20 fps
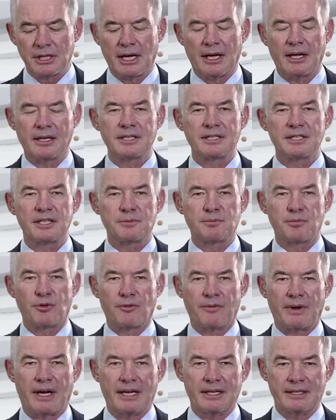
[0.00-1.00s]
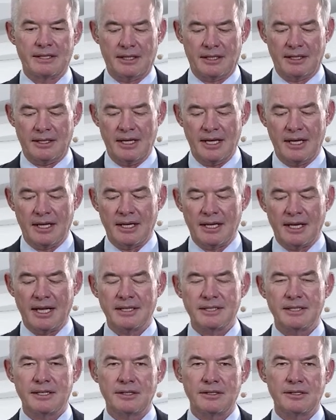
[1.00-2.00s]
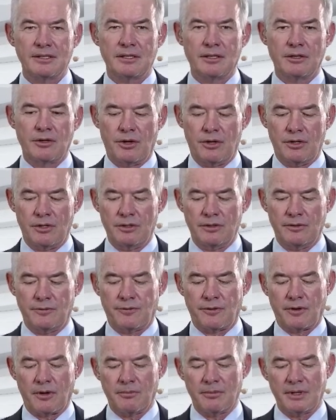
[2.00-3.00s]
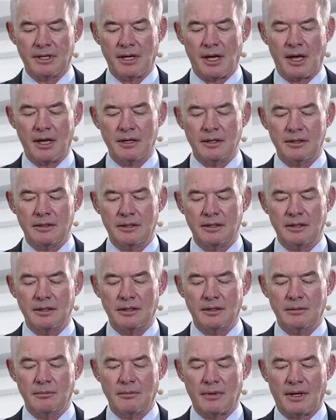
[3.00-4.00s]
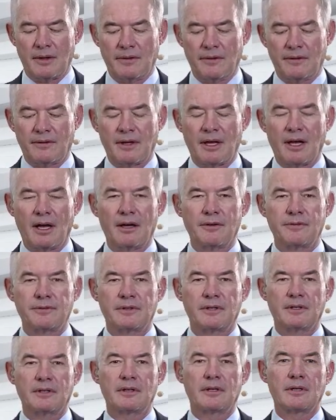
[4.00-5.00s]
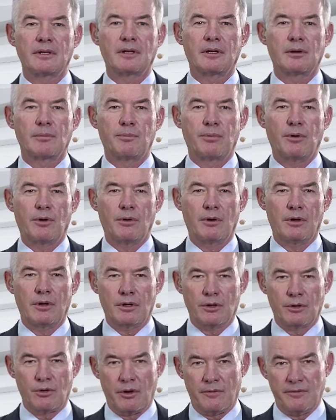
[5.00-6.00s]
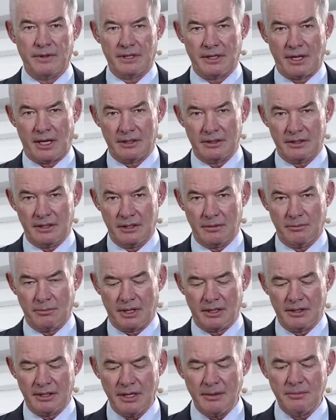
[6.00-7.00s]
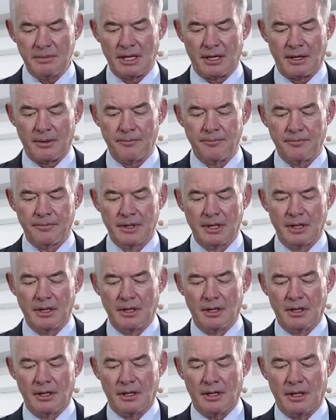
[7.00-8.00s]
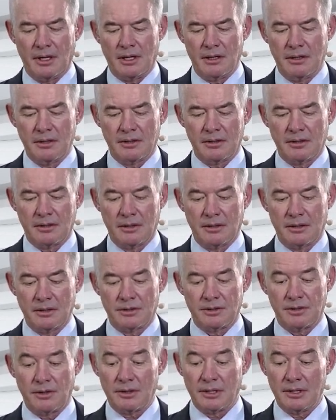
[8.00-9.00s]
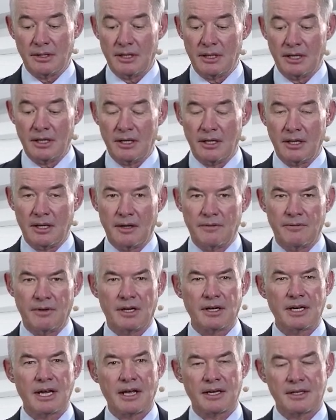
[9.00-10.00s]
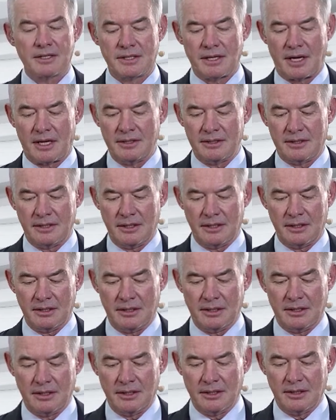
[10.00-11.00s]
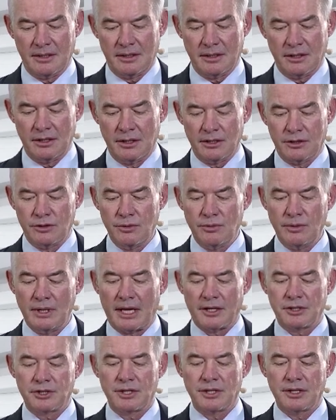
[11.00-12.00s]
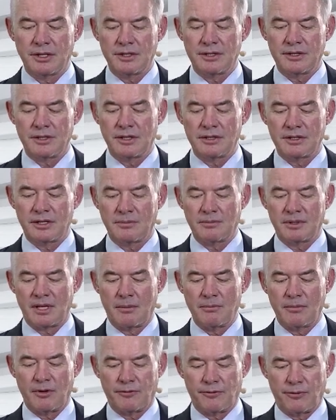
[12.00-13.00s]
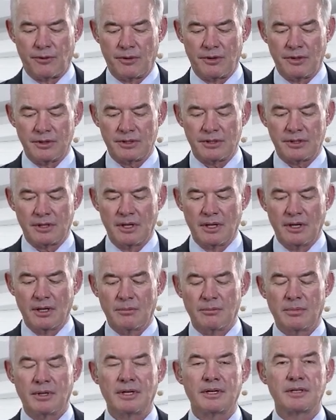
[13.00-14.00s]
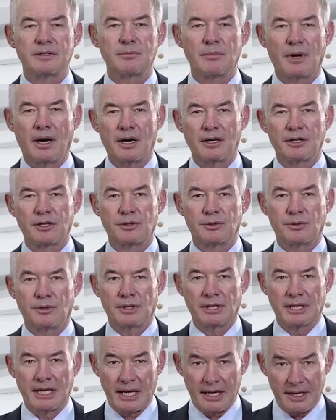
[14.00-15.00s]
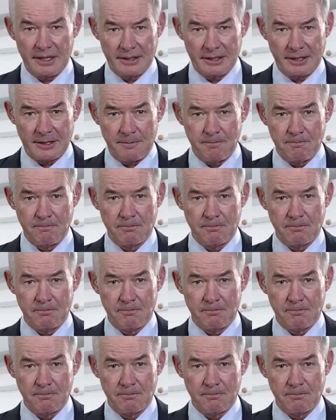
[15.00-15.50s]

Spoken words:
dialysis provider, lessons learned from the 18 months after the COVID-19 pandemic. And certainly a very exciting 2 lectures, September 1st. Please mark your calendar.